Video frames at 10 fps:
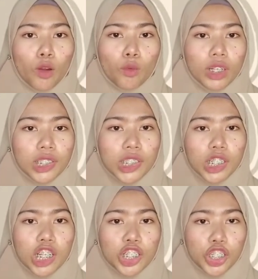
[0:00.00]
What is the
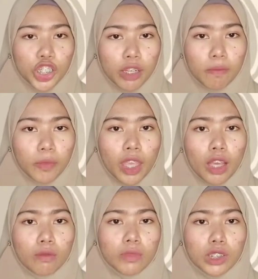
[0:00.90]
relationship
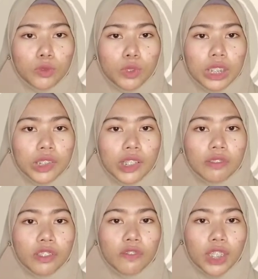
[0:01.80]
between
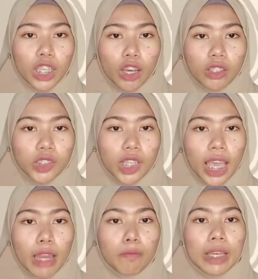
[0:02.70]
self-service kiosks
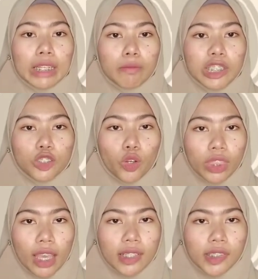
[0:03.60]
and pandemic's
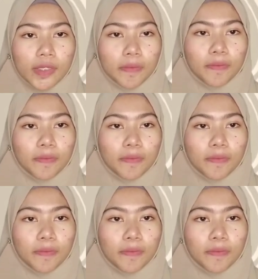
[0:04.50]
context?